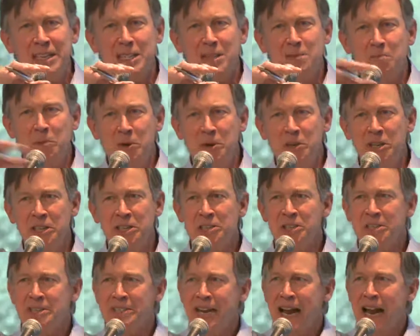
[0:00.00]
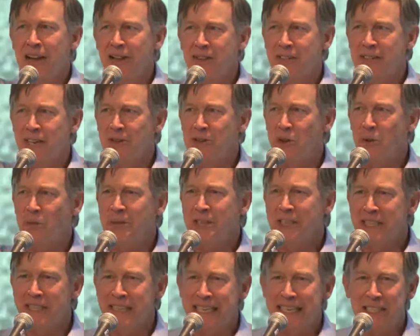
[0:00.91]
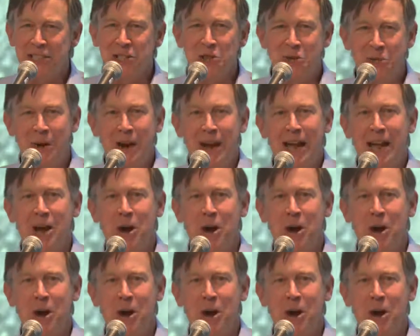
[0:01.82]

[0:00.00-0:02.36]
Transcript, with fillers: experience and talent out there. We need to get you